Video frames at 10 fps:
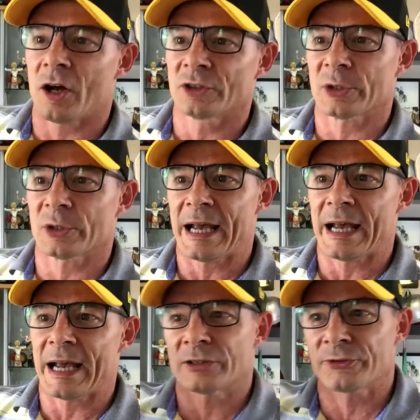had this
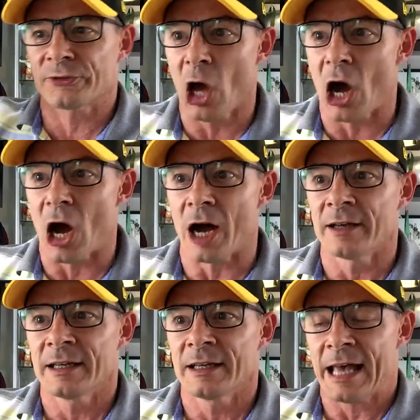flaw,
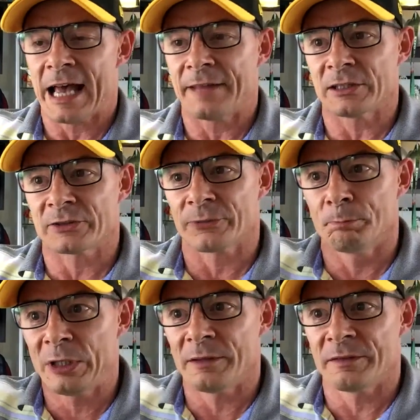and
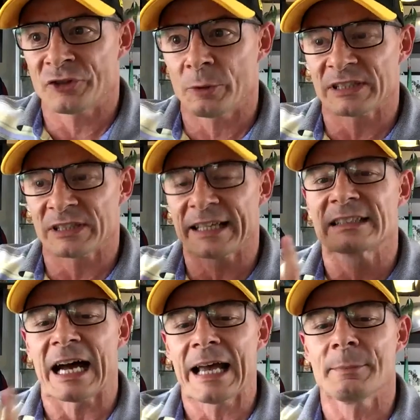she was like a
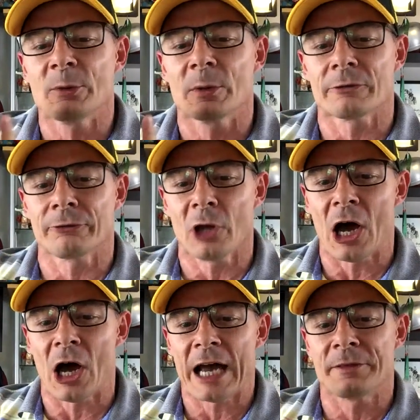diamond with a flaw,
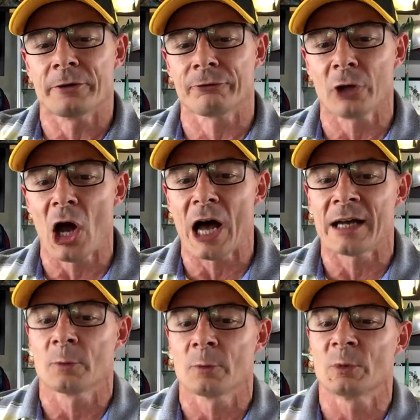and the flaw
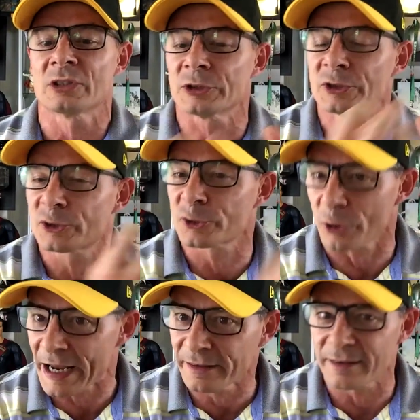was her strength
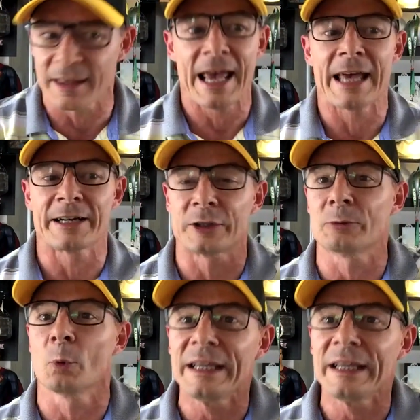and her
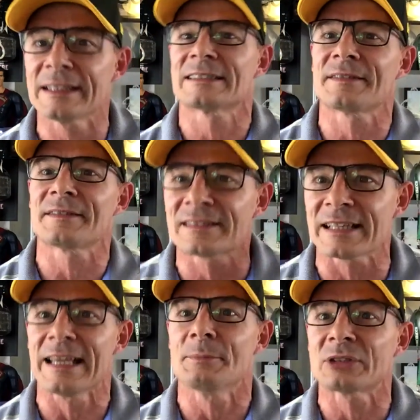weakness at the same
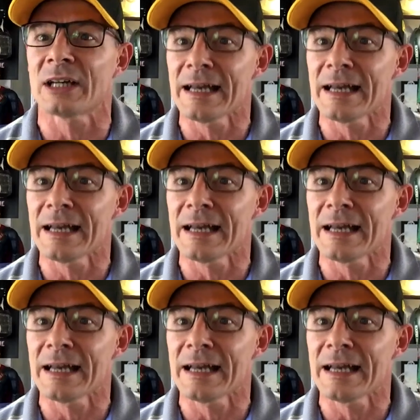time.